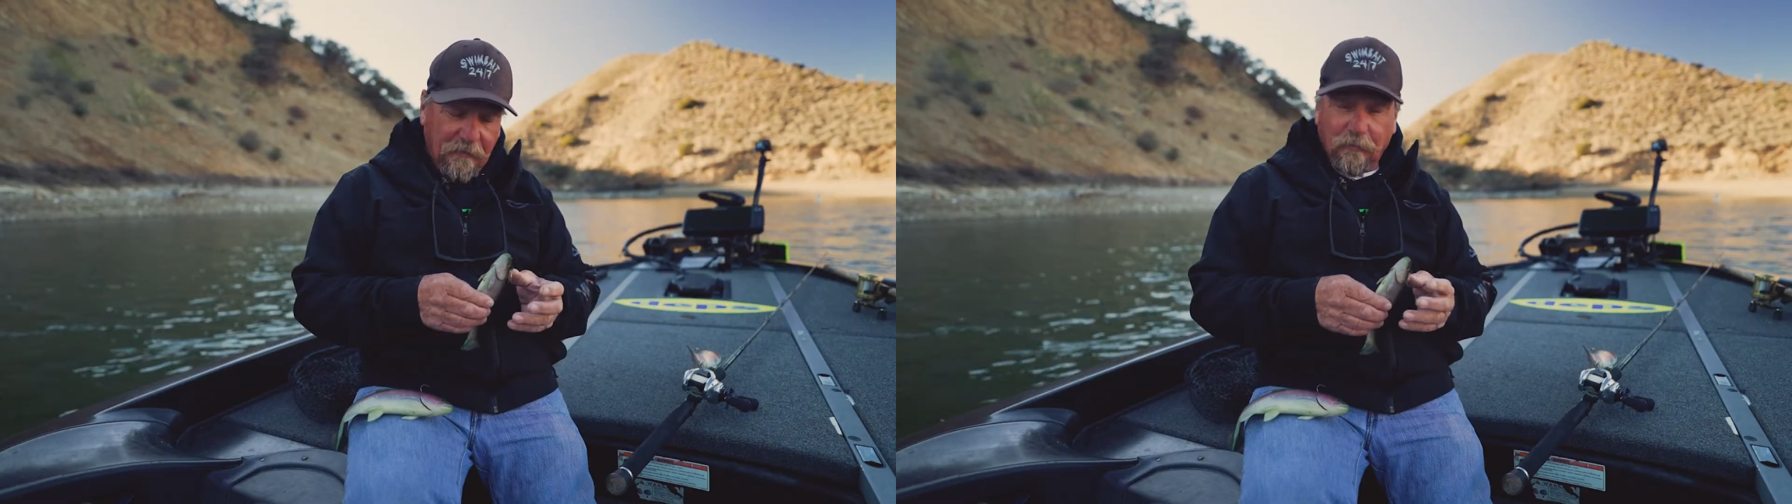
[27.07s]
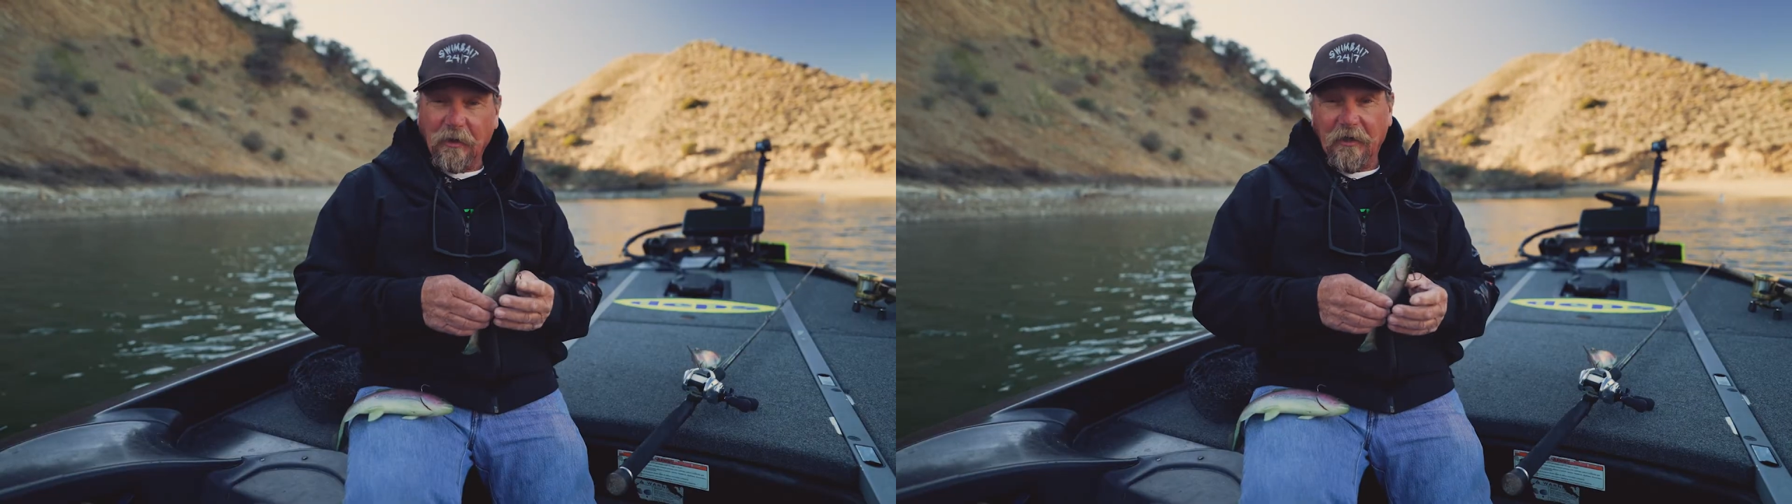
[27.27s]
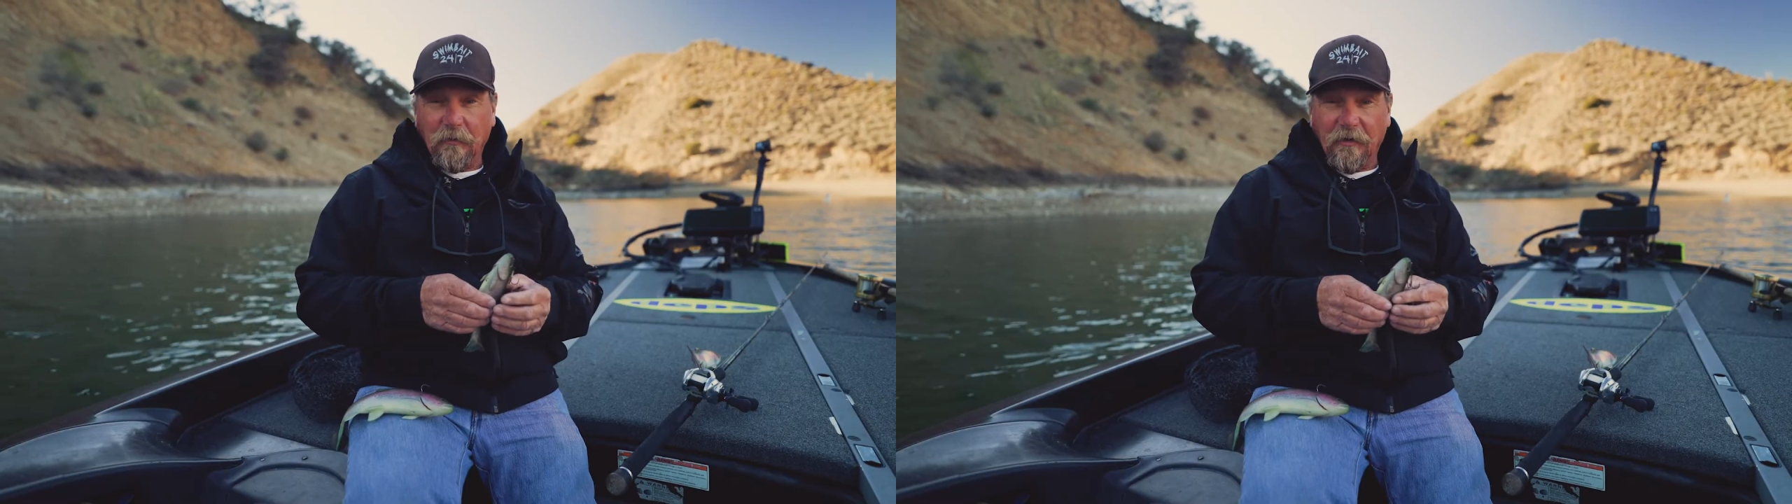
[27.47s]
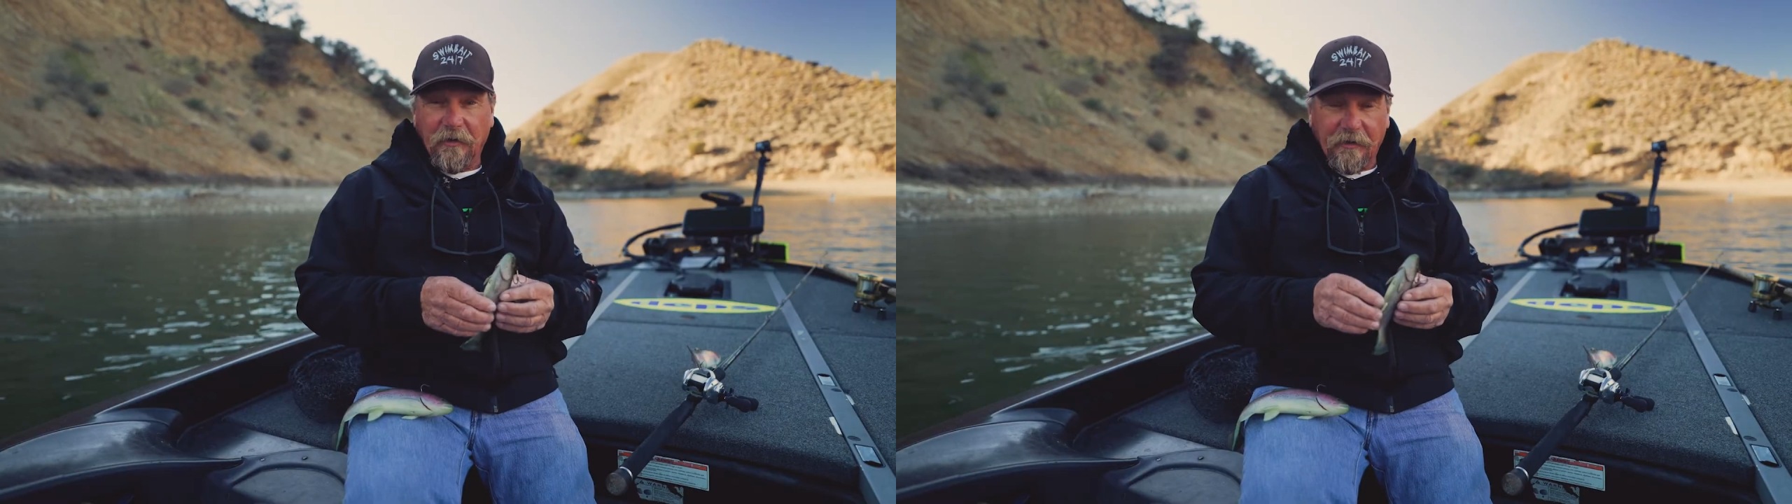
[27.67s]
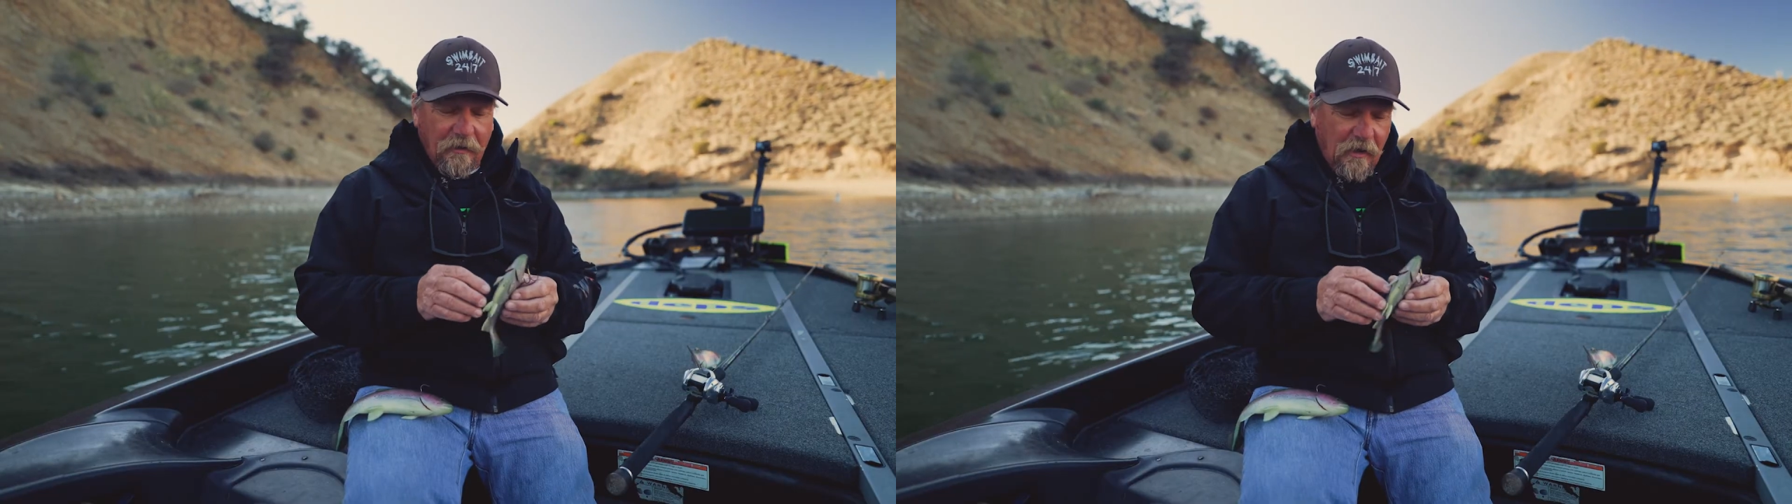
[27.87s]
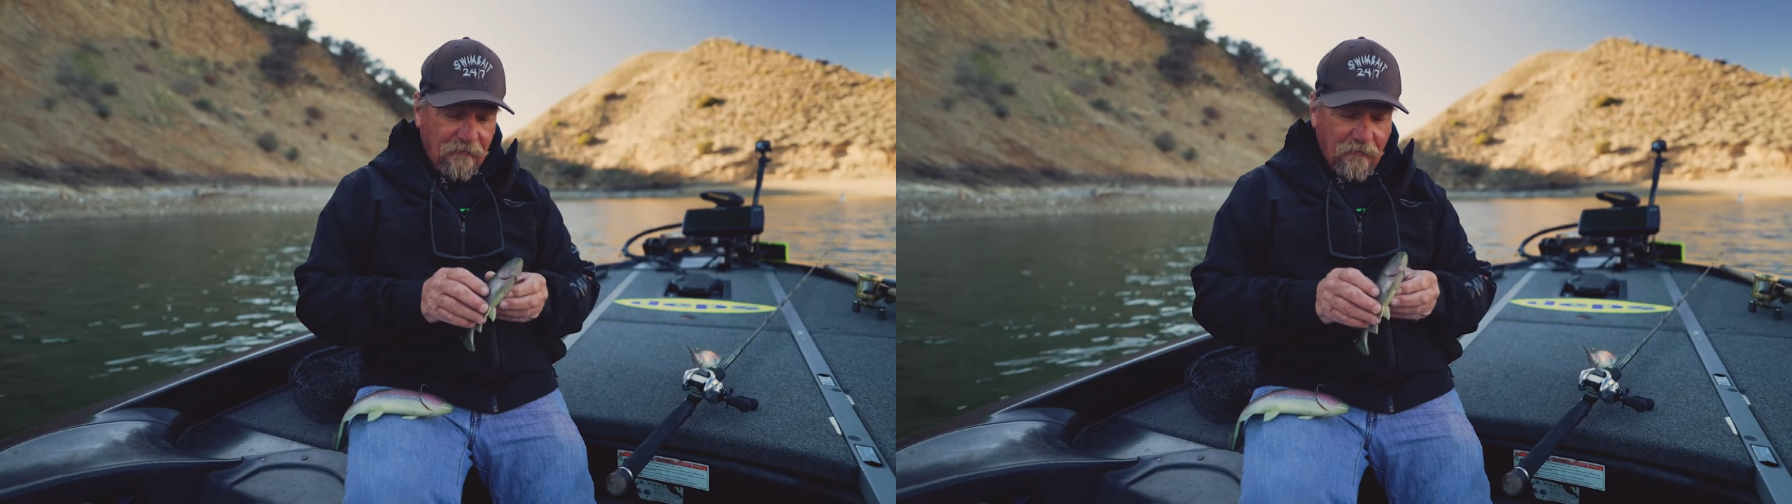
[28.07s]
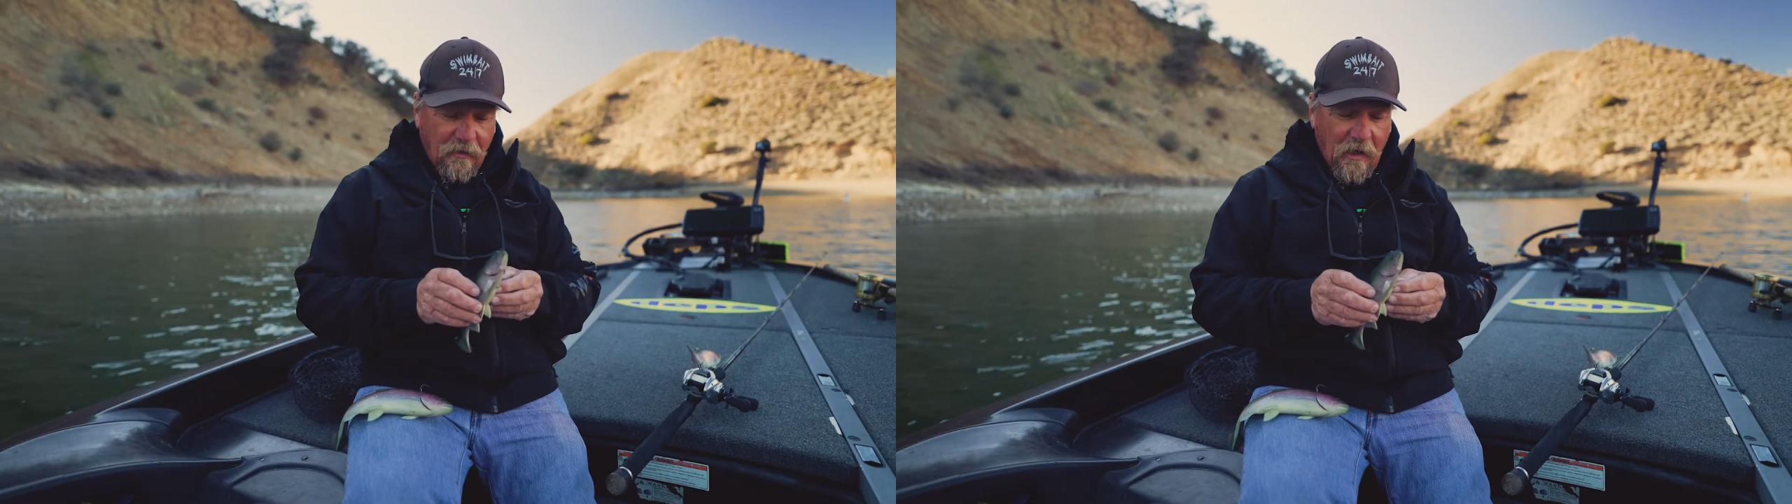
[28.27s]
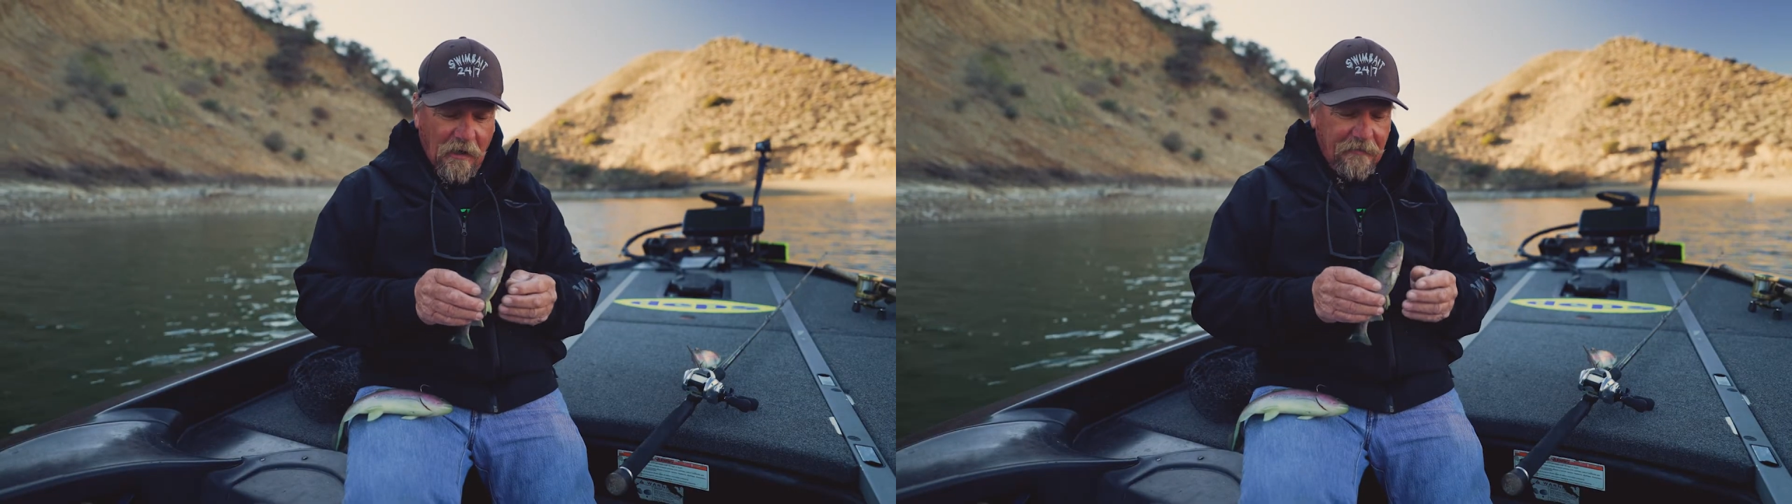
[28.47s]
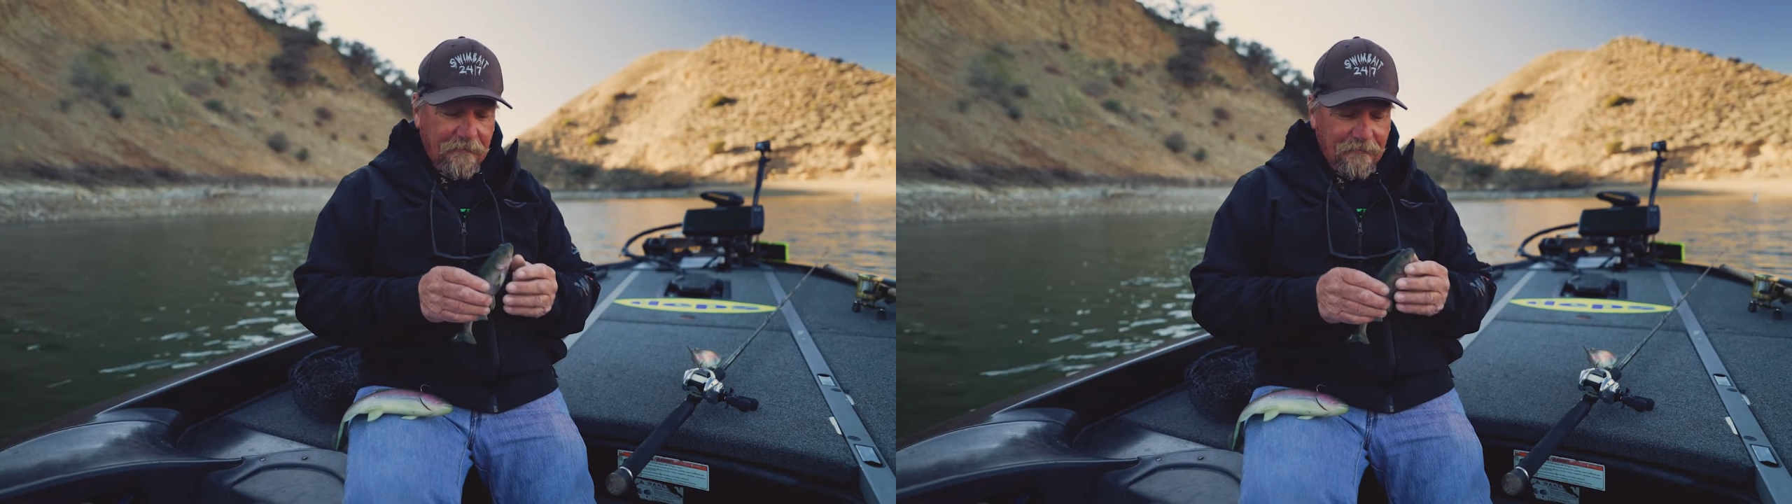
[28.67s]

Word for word: played with it an awful lot.